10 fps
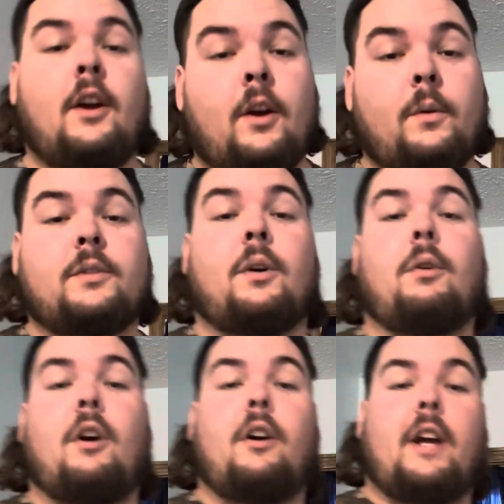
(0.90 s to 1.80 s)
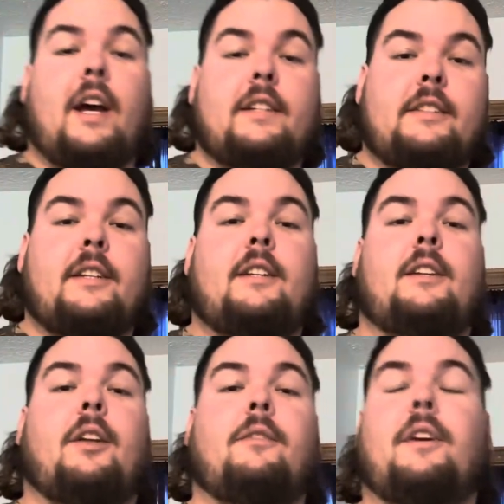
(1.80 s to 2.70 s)
What's going on, guys?
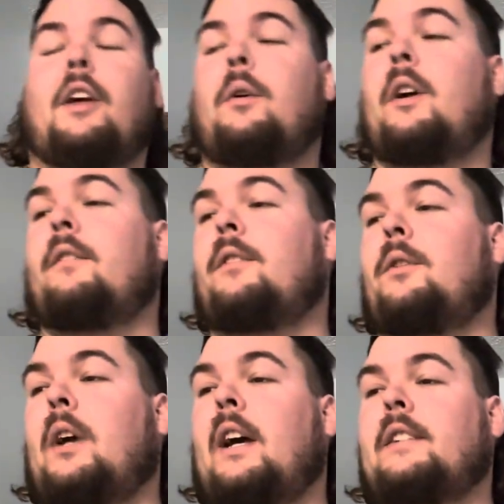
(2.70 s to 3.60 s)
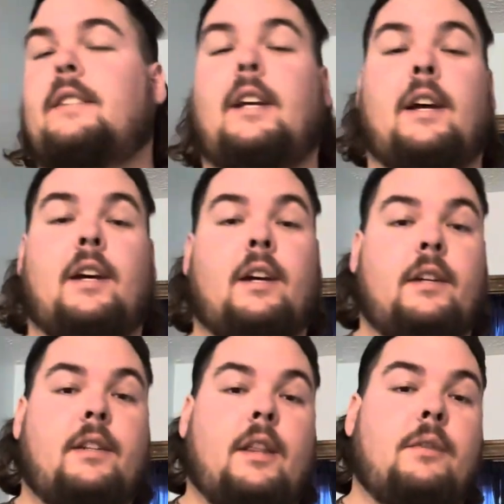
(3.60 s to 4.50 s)
Another video here for you guys.
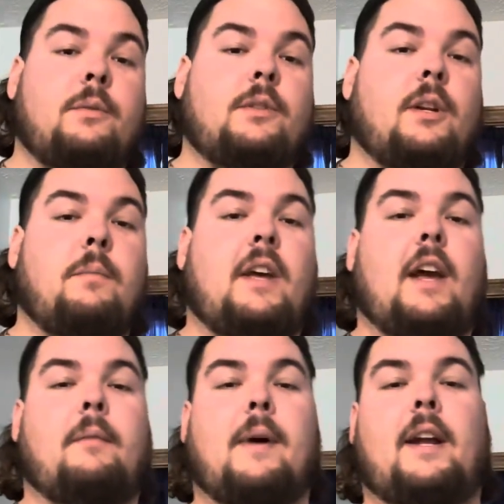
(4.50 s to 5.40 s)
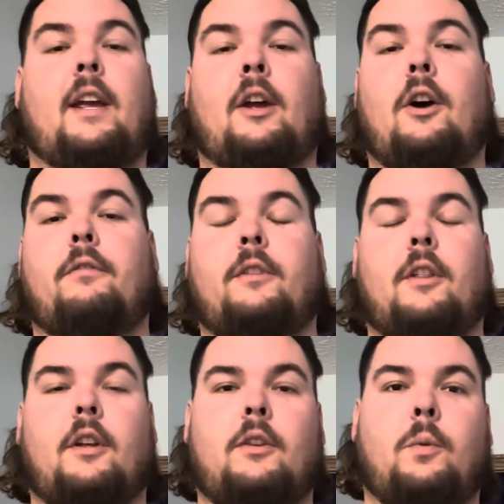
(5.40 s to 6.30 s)
This one's going to be kind of my kickoff to
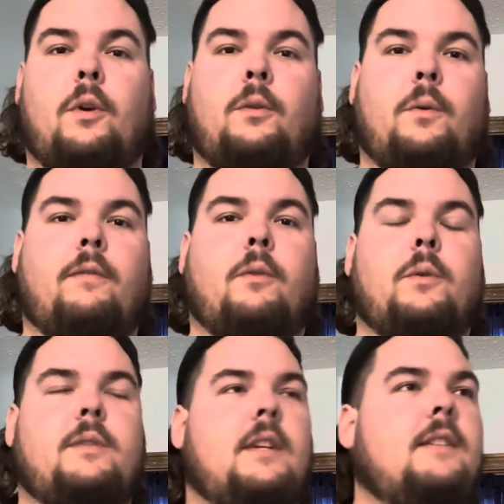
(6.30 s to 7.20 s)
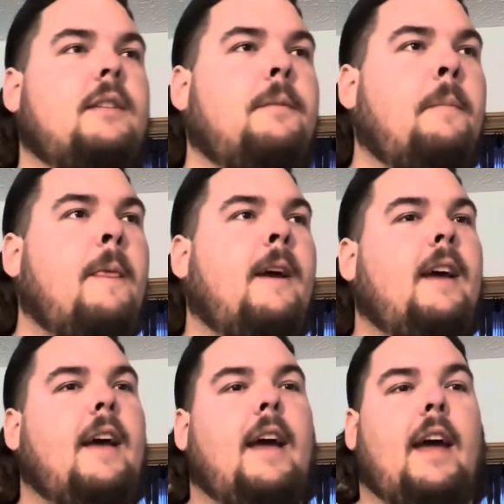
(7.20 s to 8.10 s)
the 2024 season,
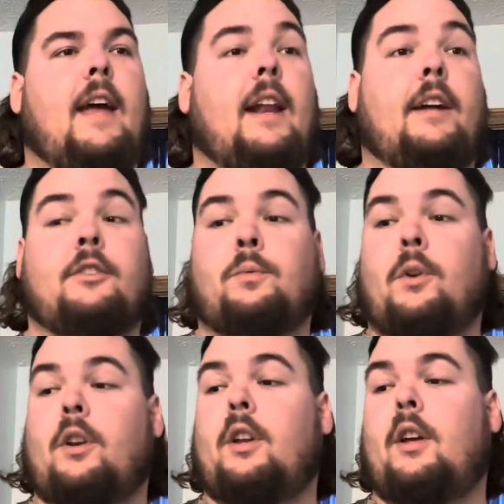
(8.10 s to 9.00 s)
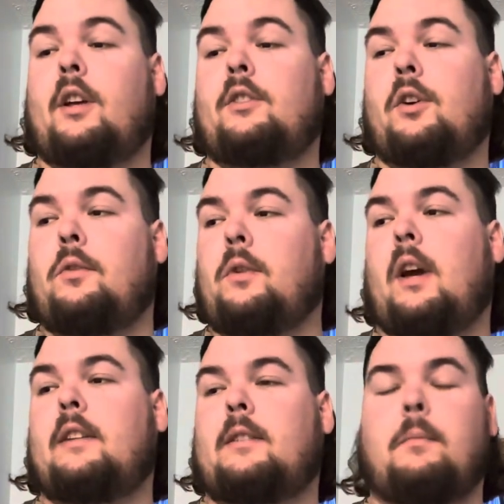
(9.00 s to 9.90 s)
and I just wanted to show you
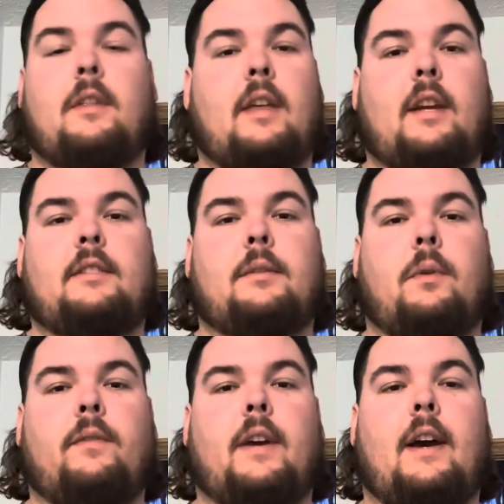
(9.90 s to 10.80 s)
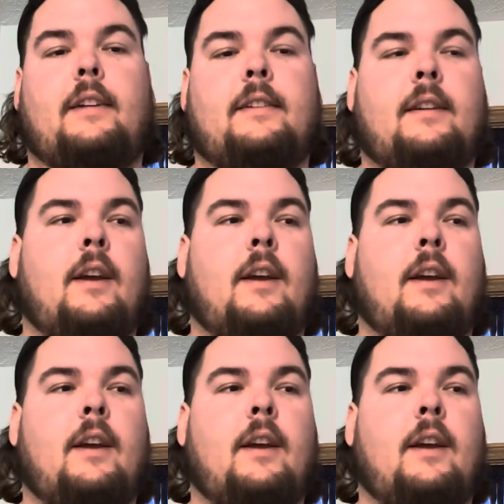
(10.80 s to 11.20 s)
guys some of the things that we've gotten.